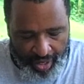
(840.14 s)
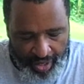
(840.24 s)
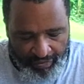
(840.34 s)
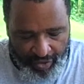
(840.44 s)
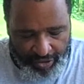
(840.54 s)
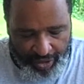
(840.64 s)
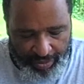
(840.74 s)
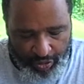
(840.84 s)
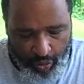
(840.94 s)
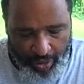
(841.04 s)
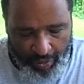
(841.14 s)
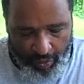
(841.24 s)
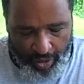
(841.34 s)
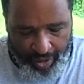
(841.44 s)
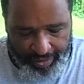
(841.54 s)
Verse number
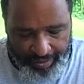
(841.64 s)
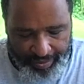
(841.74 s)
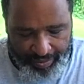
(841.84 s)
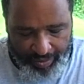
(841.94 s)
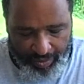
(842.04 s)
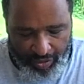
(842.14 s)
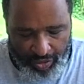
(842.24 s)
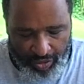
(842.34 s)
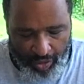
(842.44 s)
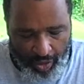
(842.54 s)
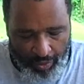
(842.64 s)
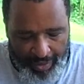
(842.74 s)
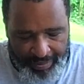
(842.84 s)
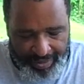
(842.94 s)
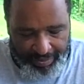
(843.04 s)
21. Oh,
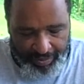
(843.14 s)
wait a minute.